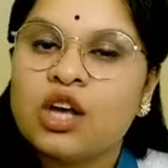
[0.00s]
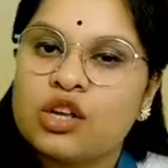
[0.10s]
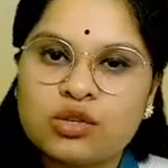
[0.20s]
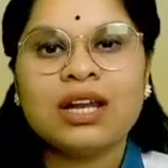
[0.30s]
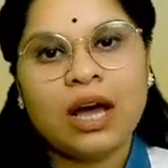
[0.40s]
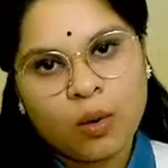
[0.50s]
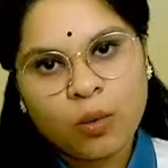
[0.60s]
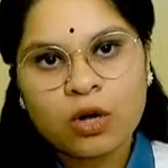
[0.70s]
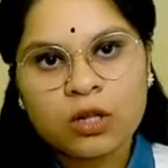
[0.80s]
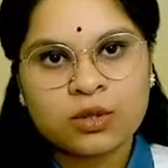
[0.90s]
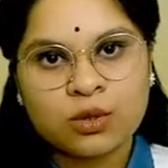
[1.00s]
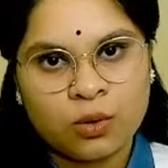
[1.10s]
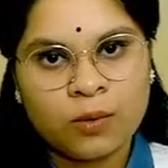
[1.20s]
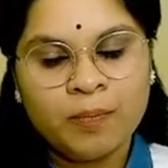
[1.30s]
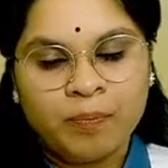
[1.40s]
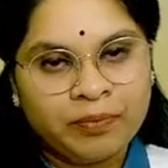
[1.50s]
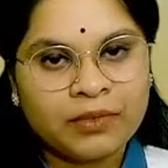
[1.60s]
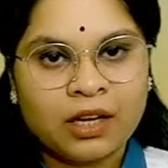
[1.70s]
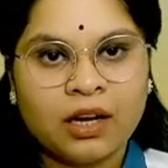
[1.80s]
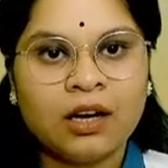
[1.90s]
So now also
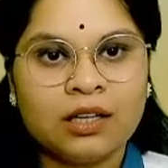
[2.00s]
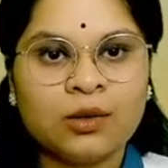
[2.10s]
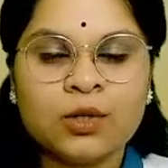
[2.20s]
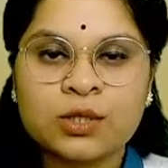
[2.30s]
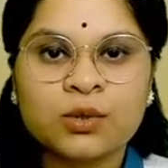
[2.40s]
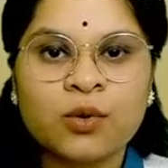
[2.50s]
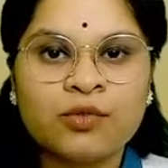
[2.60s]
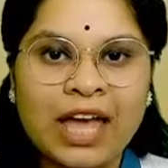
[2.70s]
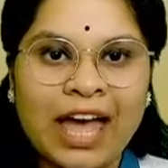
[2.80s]
though we